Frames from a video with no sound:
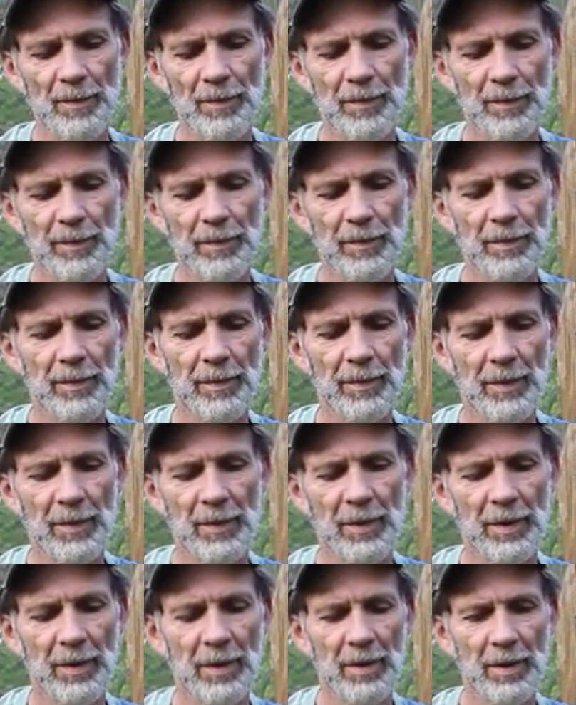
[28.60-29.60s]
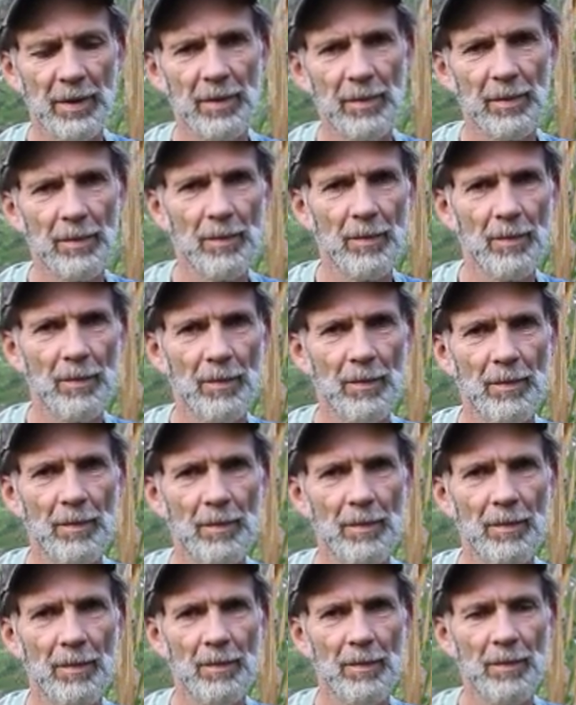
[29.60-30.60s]

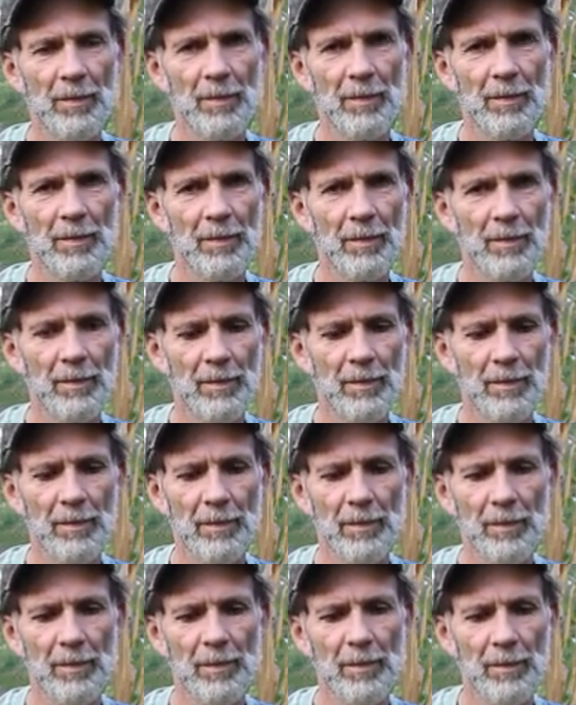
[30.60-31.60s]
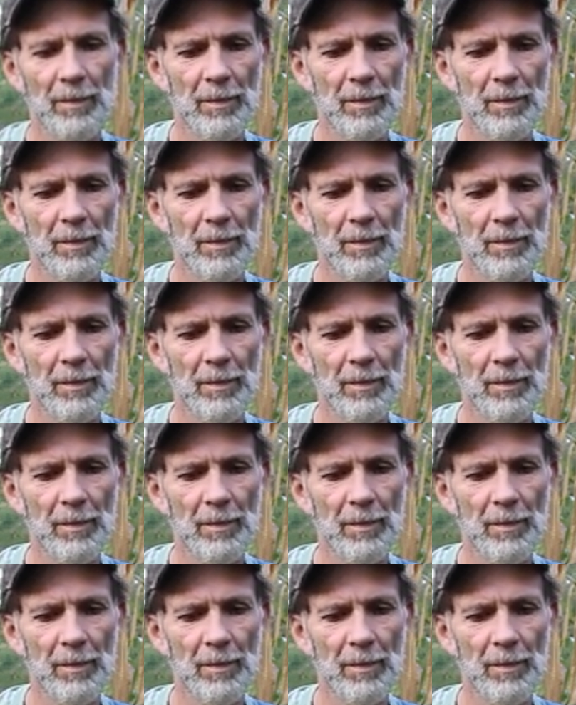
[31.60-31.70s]
Nothing is said.